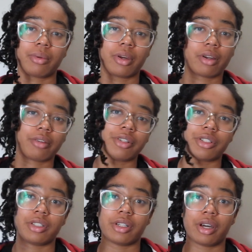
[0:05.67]
with
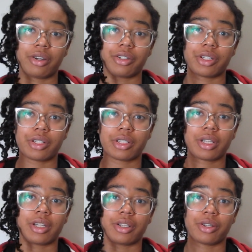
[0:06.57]
artificial intelligence
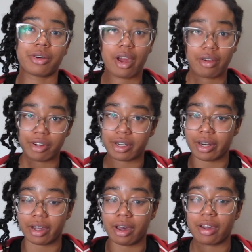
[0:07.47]
in your
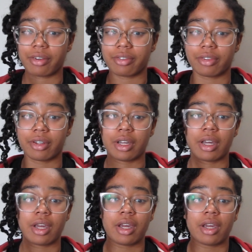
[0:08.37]
everyday life.
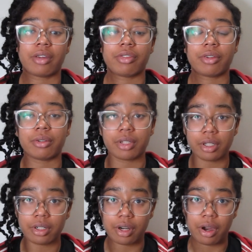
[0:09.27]
If you
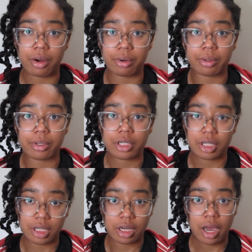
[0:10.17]
didn't know,
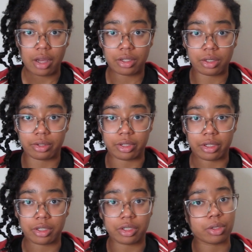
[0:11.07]
C E S, or the
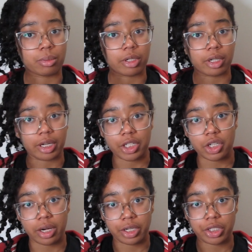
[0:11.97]
Consumer
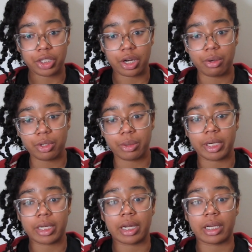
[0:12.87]
Electronics Show
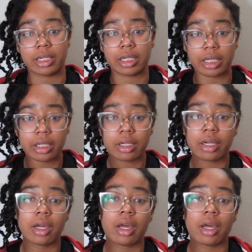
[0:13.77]
twenty nineteen,